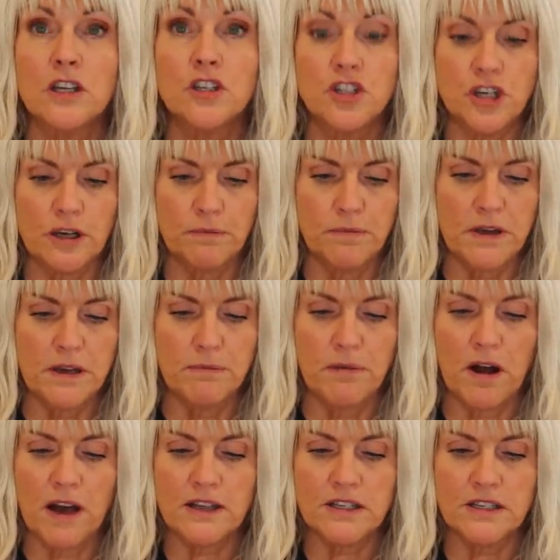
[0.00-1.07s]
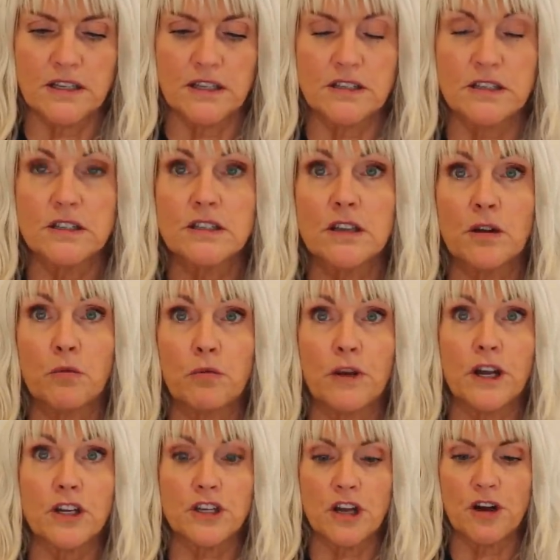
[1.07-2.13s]
chickpea pasta. This is
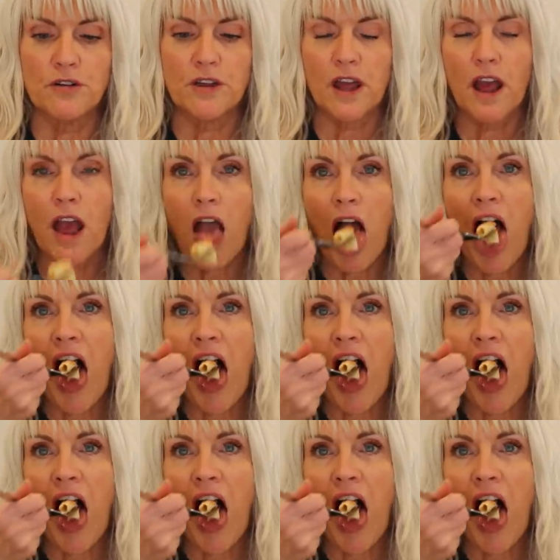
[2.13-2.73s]
rigatoni.